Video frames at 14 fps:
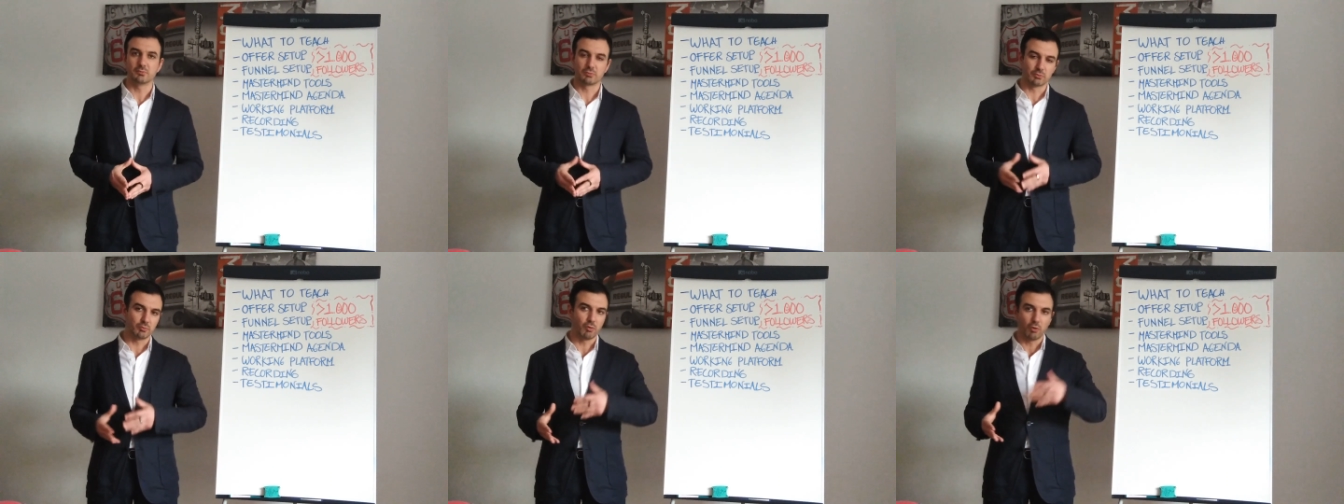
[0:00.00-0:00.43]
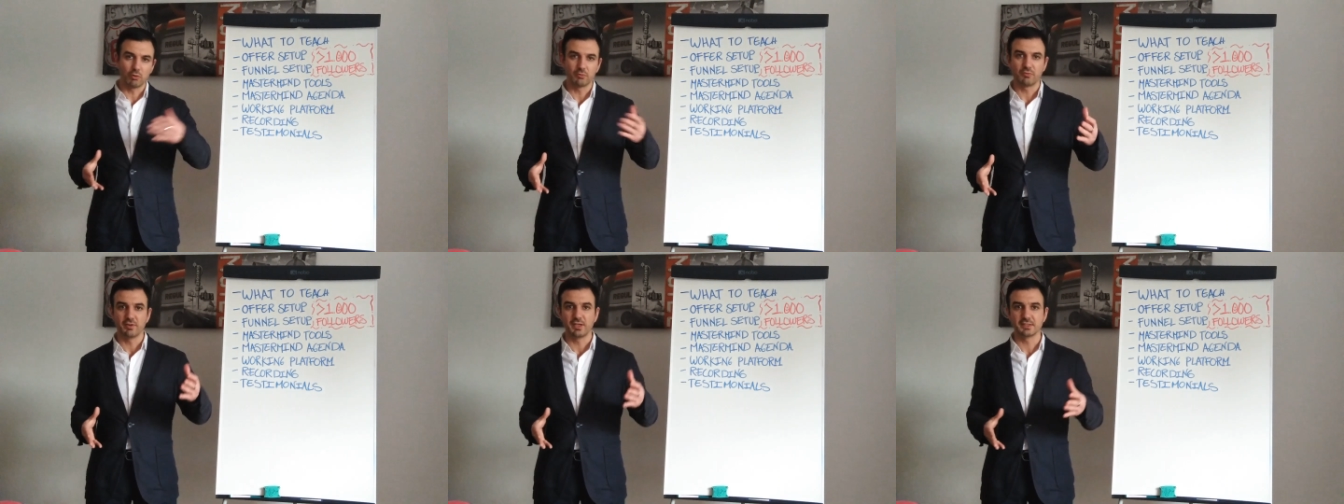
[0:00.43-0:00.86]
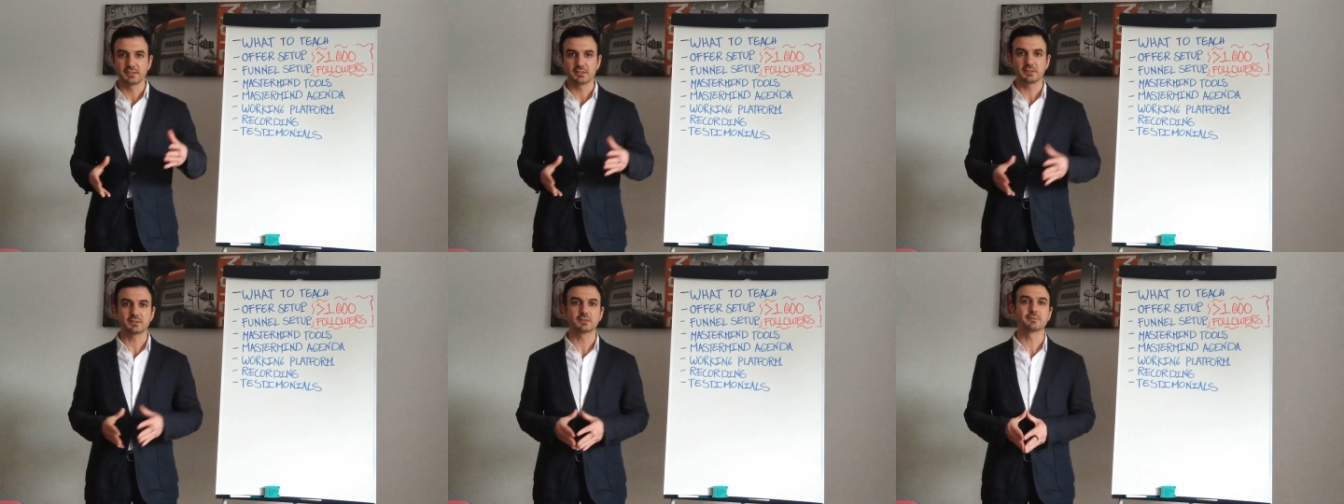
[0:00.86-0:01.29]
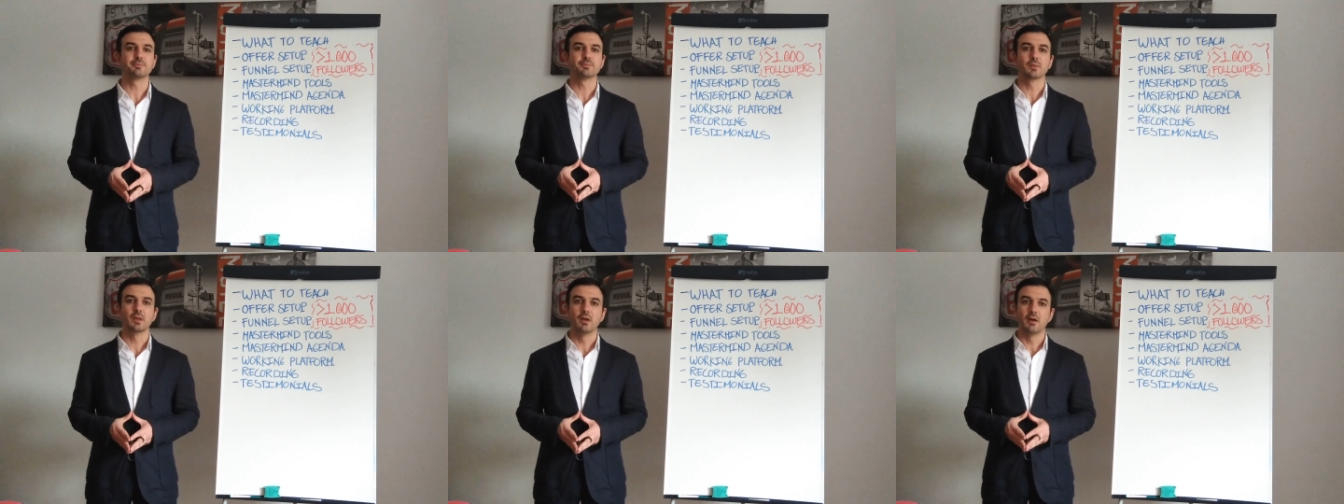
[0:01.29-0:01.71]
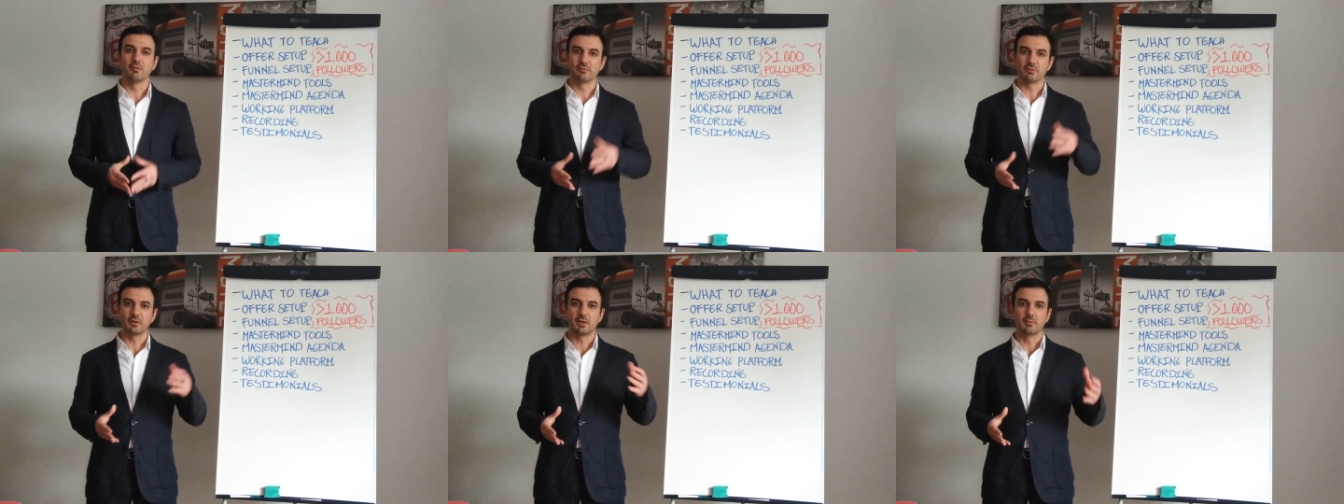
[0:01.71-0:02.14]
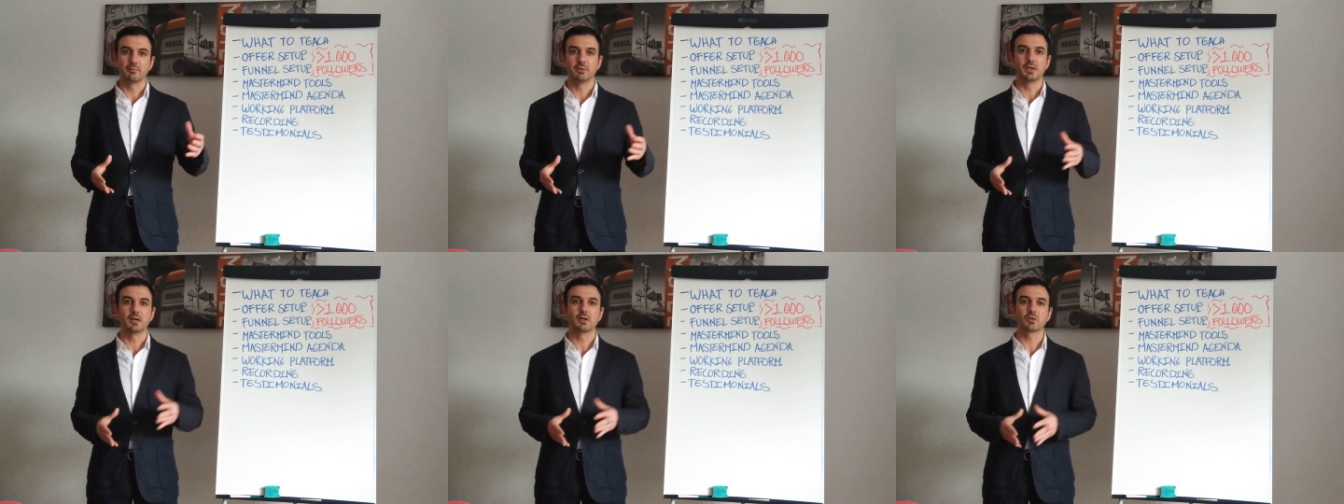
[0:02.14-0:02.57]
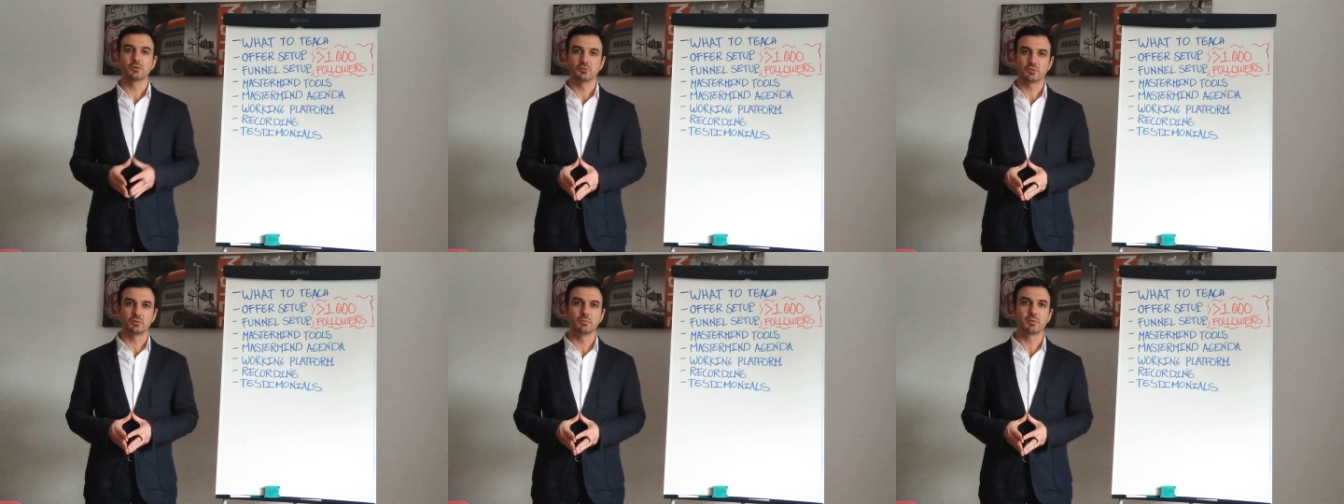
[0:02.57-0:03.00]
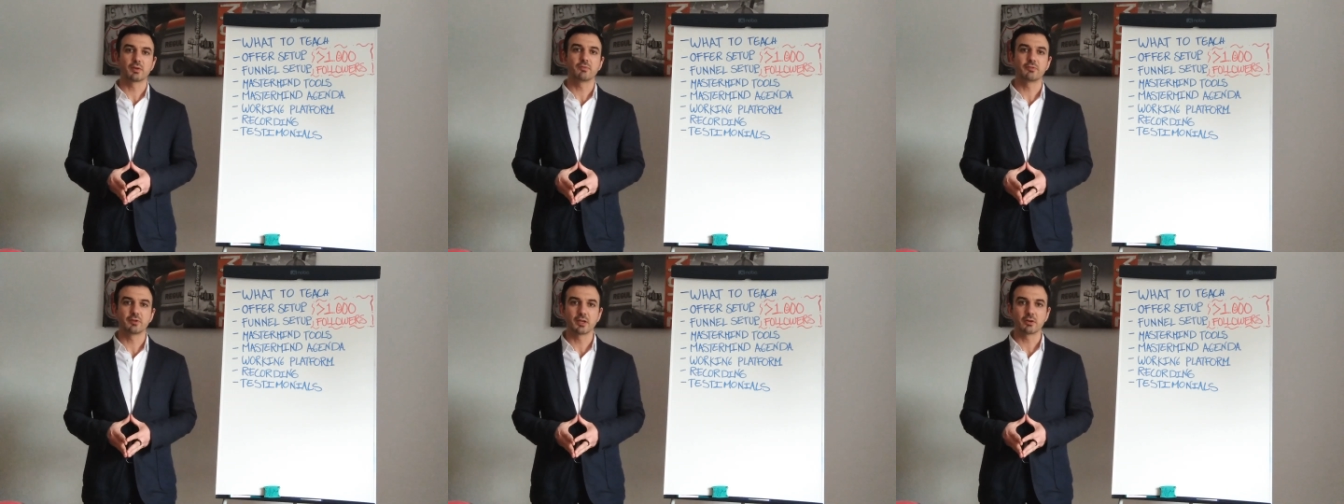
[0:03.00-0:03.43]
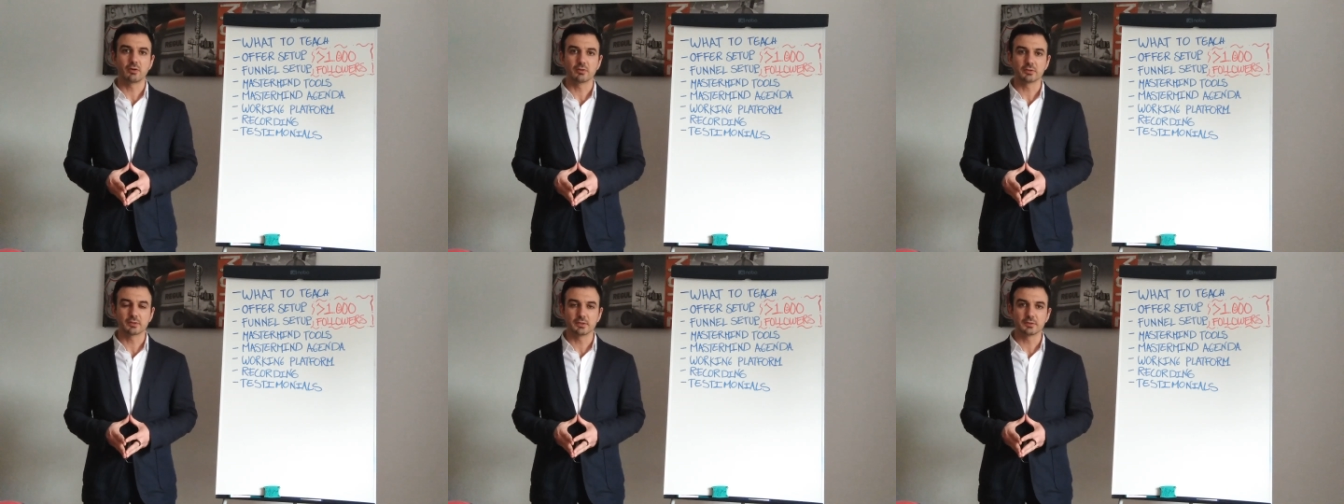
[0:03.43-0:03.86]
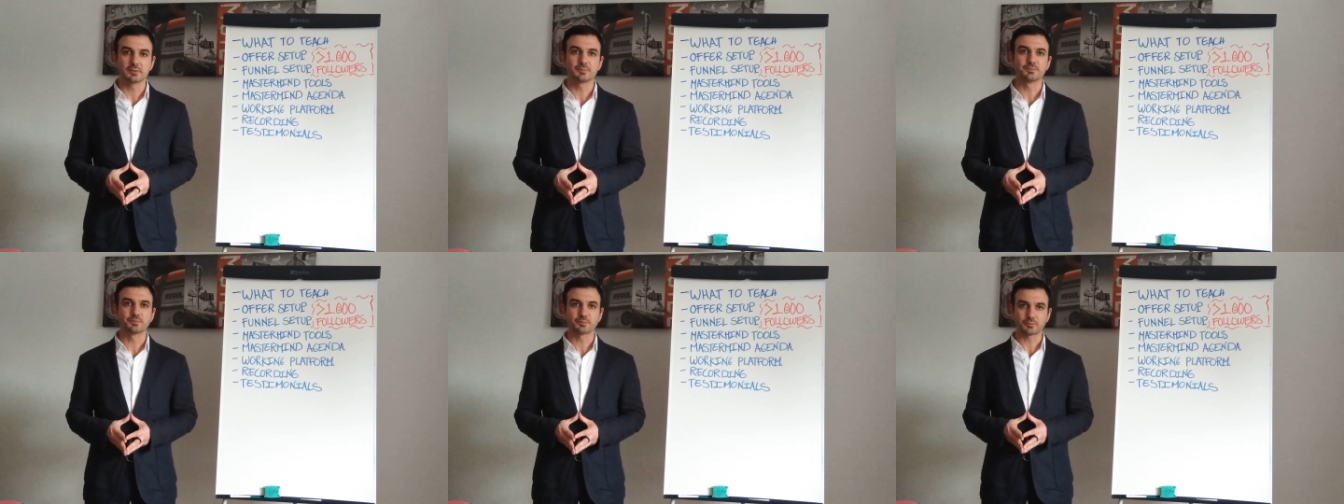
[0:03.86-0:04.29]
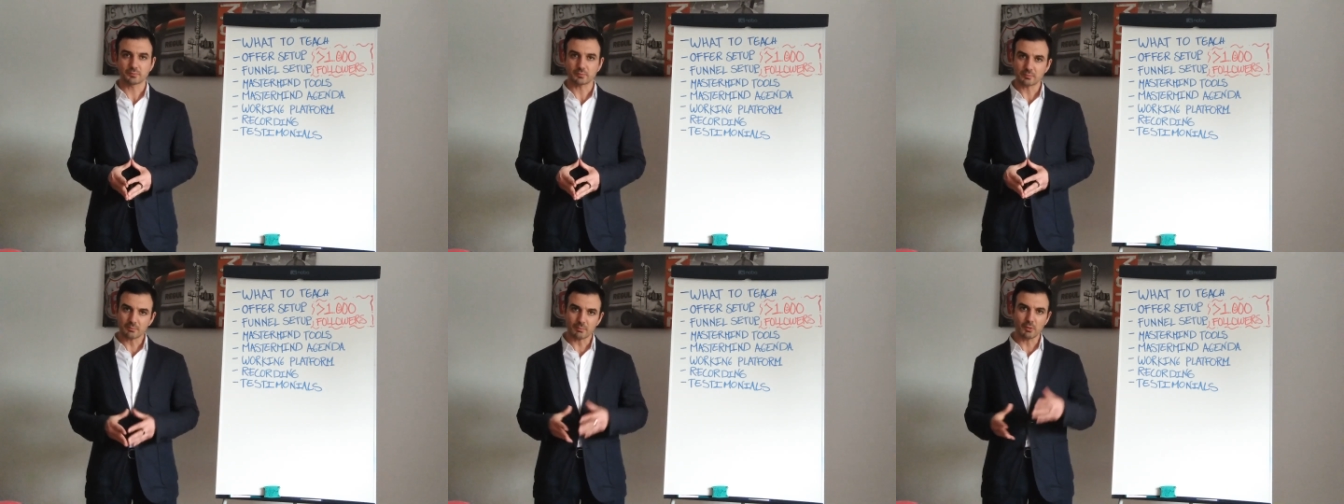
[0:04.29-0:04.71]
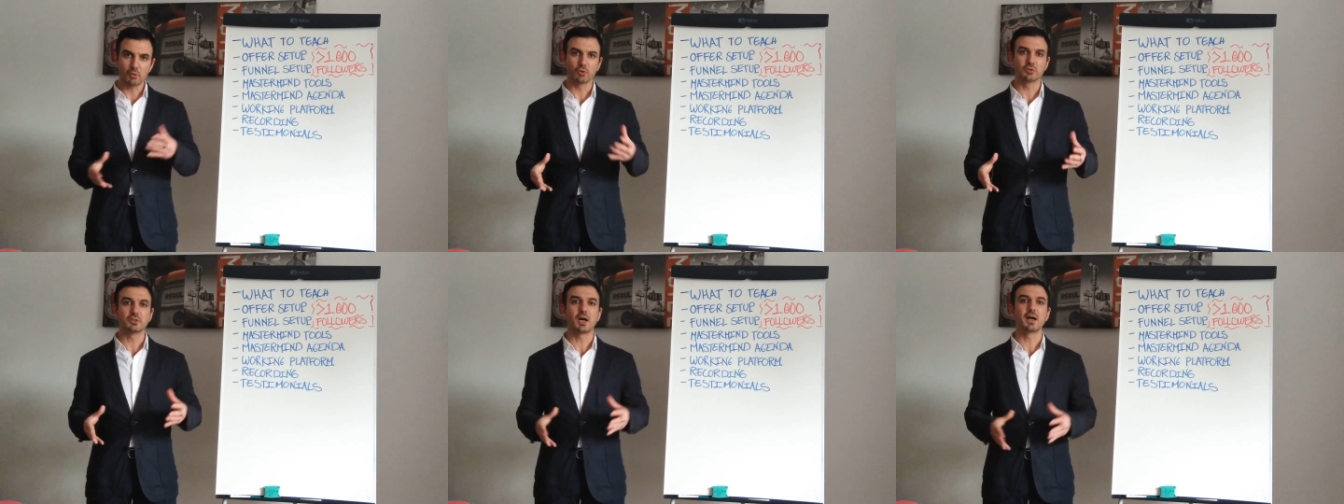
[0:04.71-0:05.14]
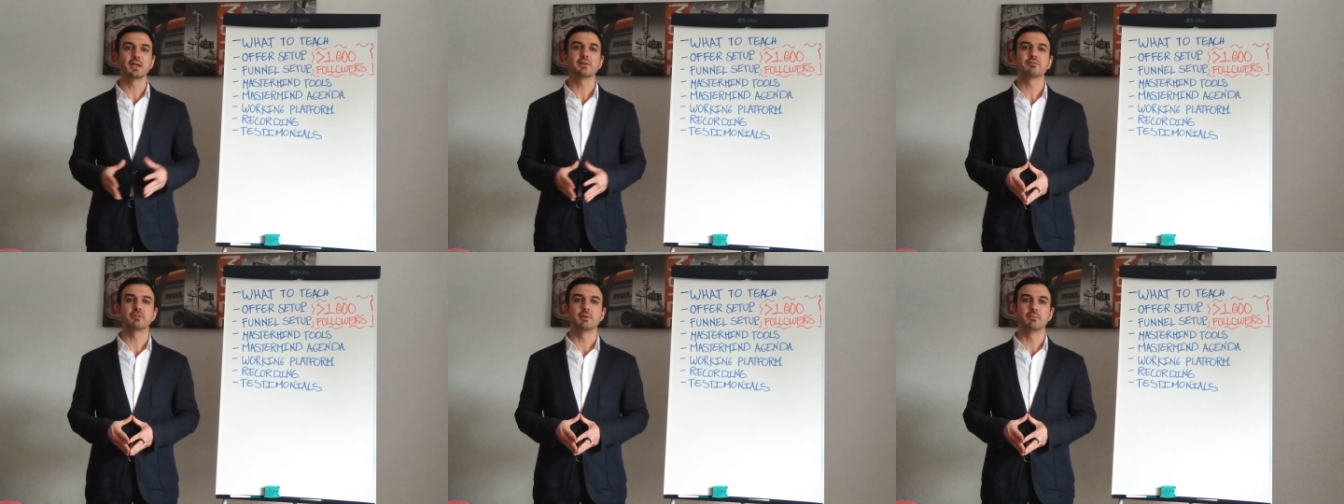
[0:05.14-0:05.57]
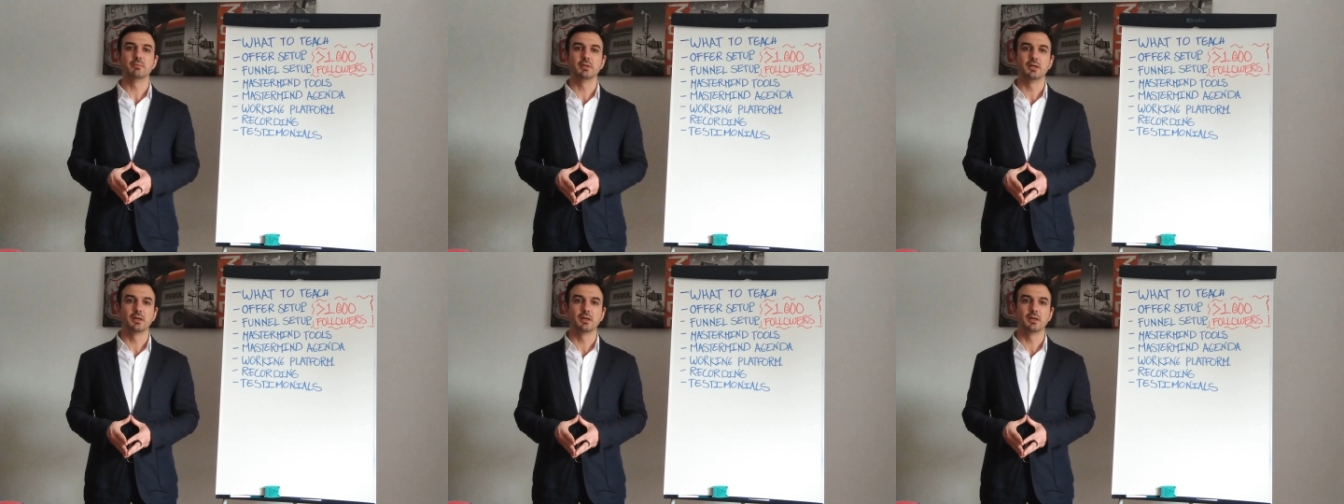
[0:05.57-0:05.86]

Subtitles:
through all phases, from consuming free content online from